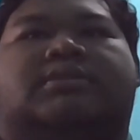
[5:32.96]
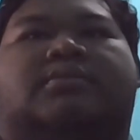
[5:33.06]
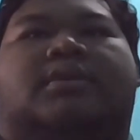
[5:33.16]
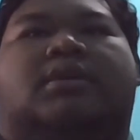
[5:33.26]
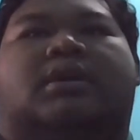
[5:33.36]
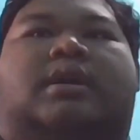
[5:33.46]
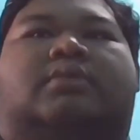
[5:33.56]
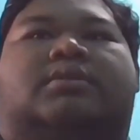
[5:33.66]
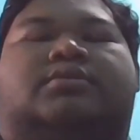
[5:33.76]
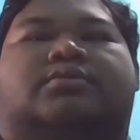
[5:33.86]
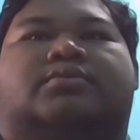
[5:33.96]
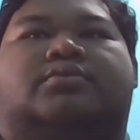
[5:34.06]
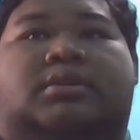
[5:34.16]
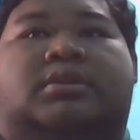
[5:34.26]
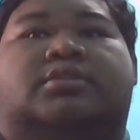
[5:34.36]
of all, I want
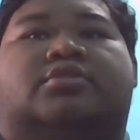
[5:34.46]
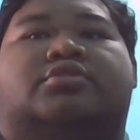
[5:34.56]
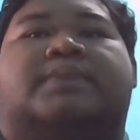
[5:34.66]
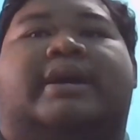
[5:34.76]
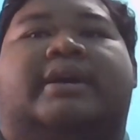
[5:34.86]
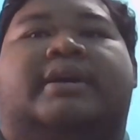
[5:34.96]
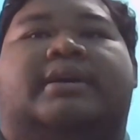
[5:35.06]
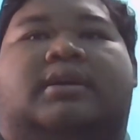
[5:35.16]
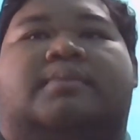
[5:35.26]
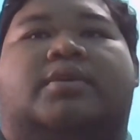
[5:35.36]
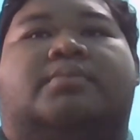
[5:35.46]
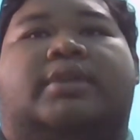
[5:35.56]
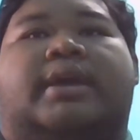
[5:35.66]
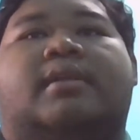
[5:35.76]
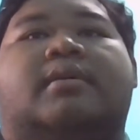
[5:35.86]
to introduce my keyboard
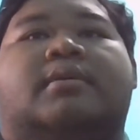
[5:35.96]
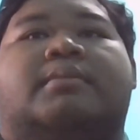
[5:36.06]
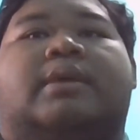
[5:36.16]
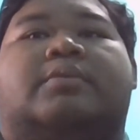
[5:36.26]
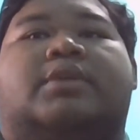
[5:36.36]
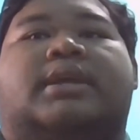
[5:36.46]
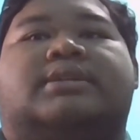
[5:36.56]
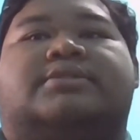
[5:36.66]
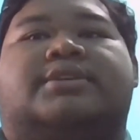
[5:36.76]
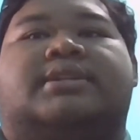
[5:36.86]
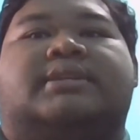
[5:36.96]
model. My keyboard model is Logitech